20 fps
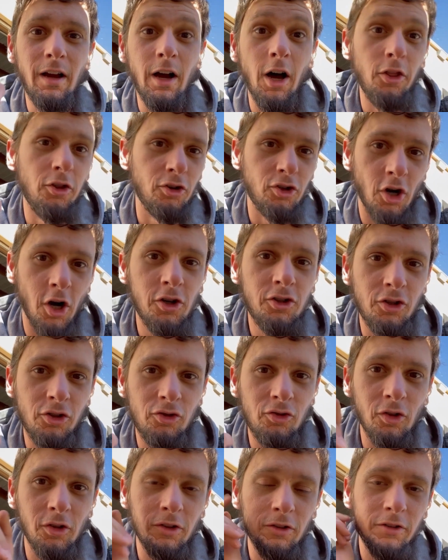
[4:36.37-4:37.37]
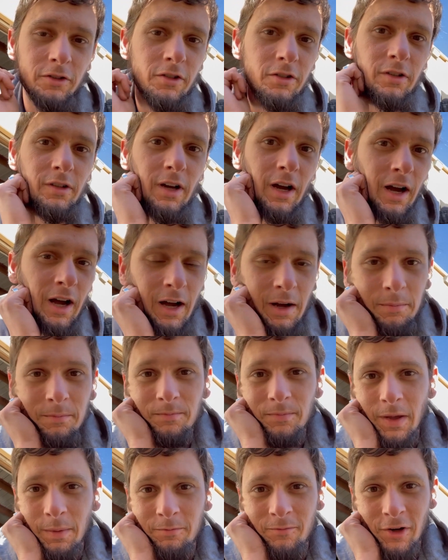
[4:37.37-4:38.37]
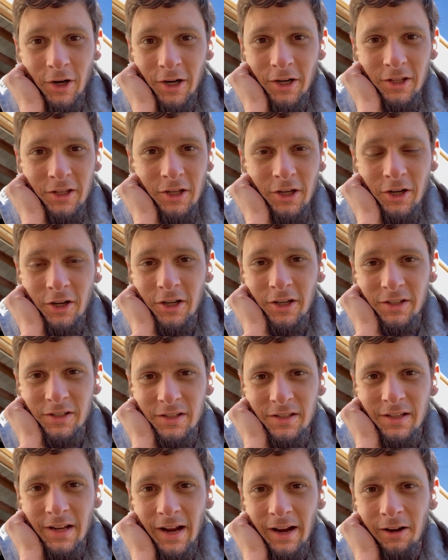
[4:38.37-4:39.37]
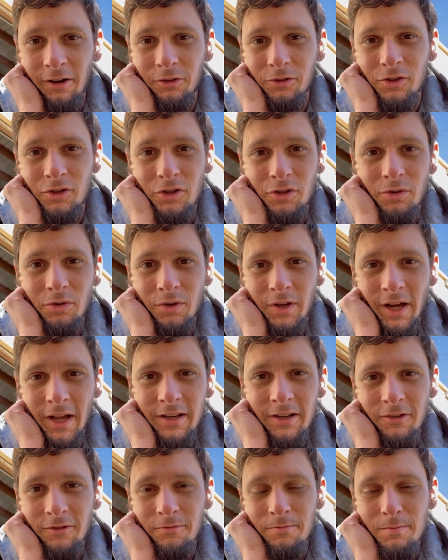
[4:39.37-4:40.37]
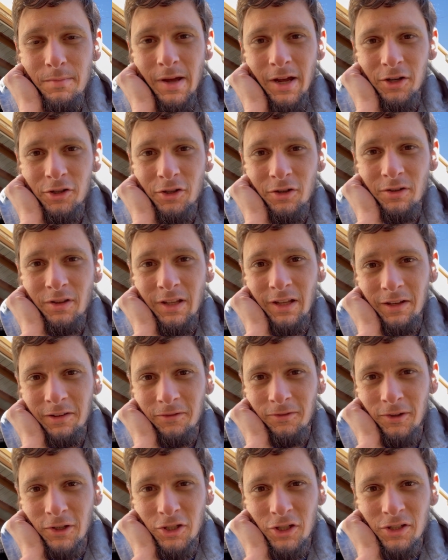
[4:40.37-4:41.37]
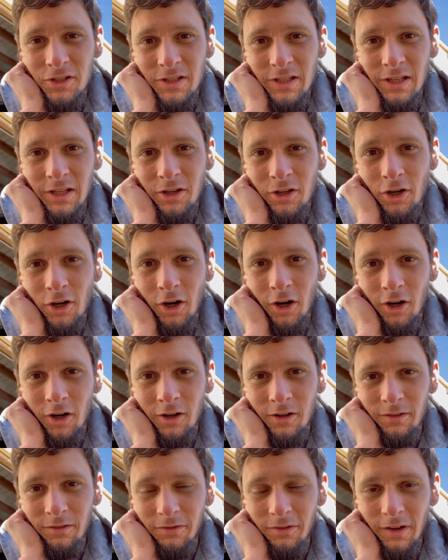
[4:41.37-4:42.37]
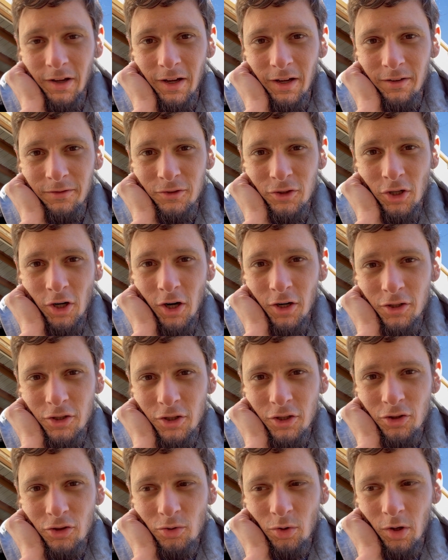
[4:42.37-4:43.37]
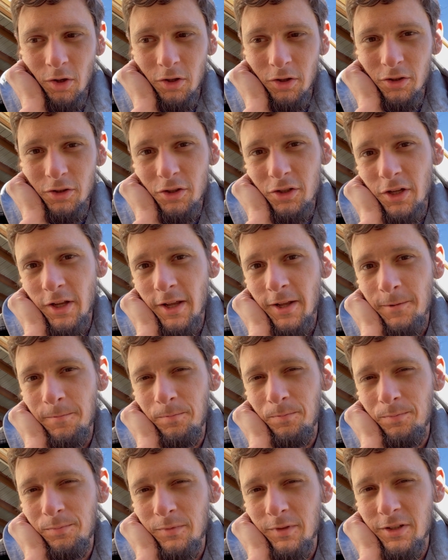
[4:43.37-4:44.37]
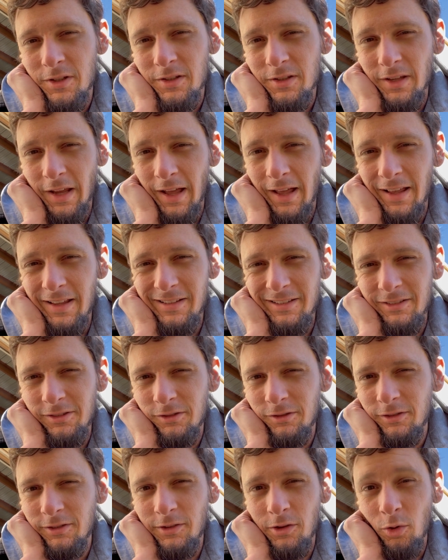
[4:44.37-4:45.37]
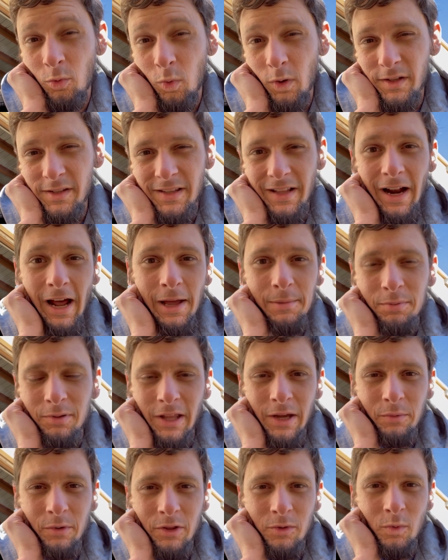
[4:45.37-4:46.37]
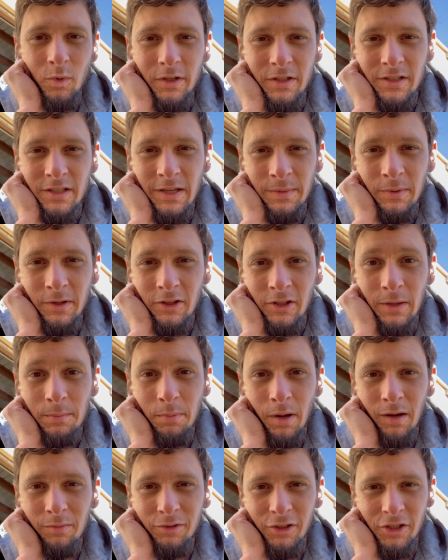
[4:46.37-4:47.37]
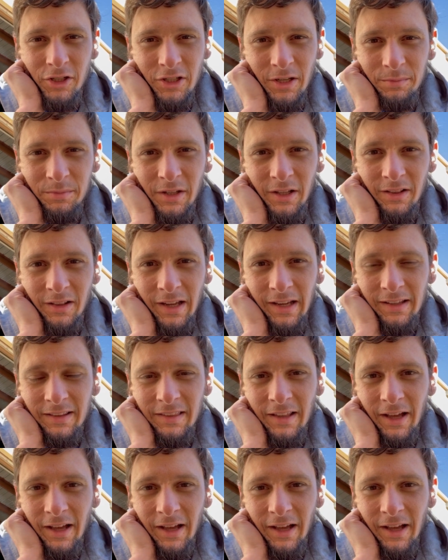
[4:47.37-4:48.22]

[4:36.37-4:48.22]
other charge controllers. Um, I'm very curious now to kind of measure the efficiency curve of charge controllers. I, the ones that I play with wouldn't typically publish something like